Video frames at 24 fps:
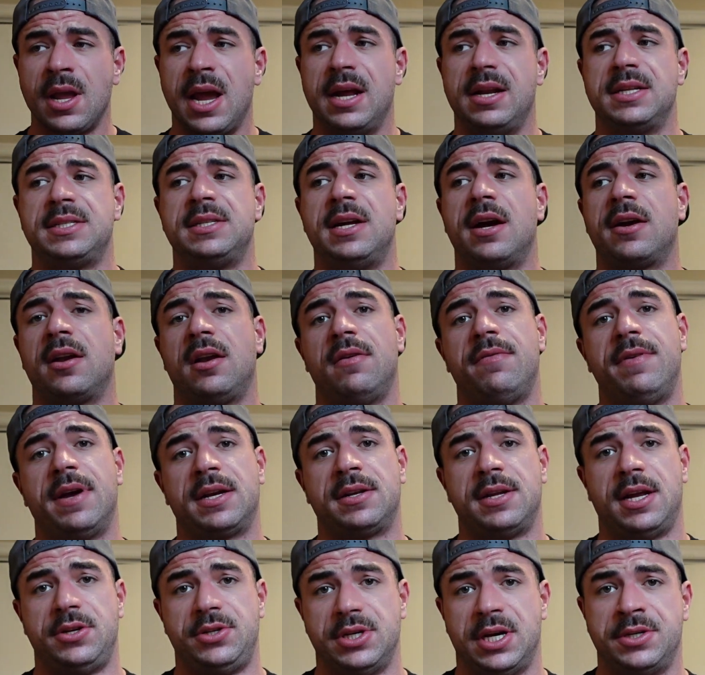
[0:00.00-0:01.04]
And it's not going to
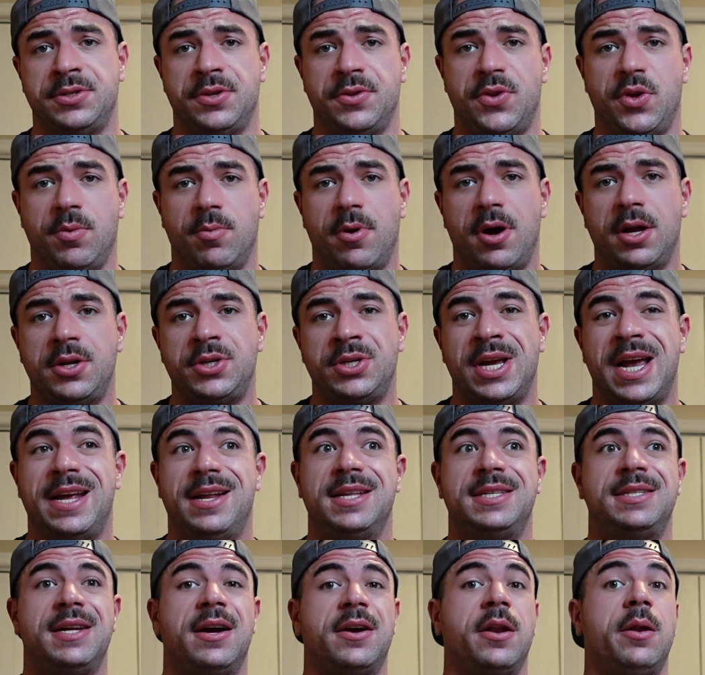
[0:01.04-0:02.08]
affect digestion too much,
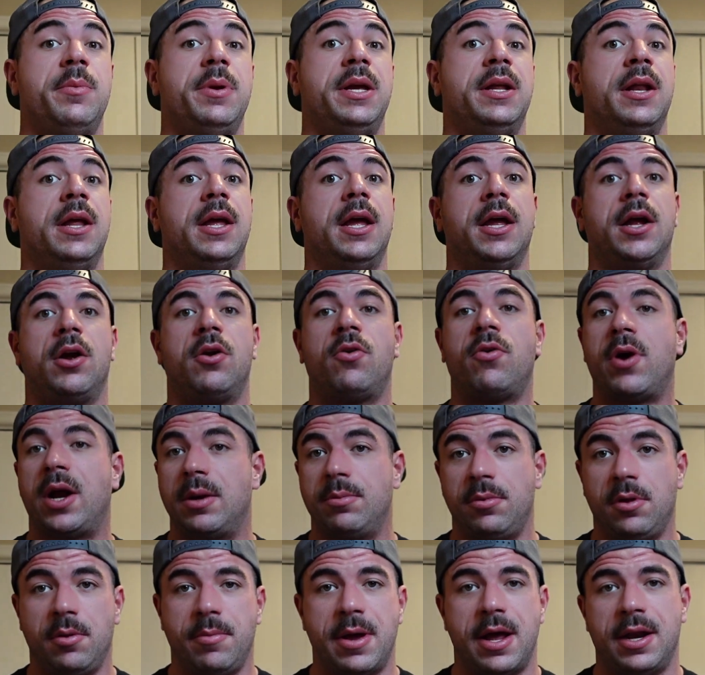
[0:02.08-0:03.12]
and it's not going to be an
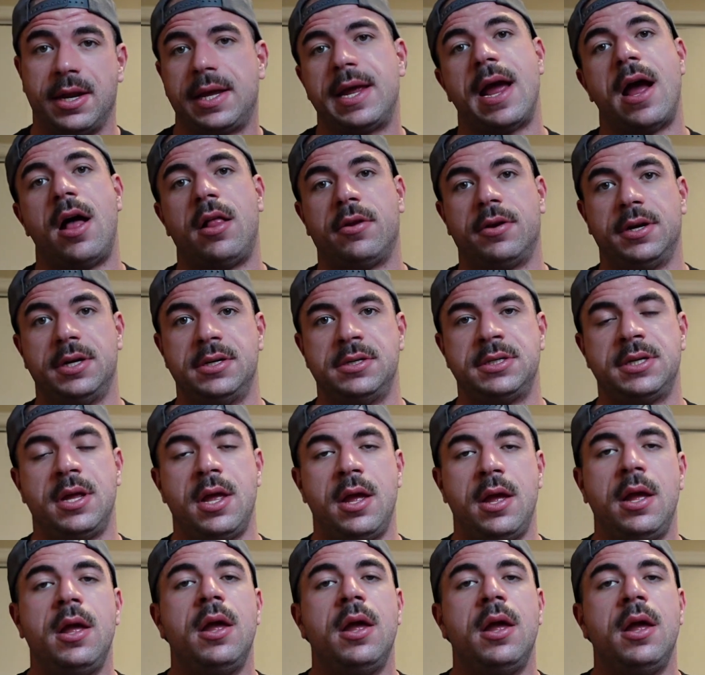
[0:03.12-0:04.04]
incredible amount of calories.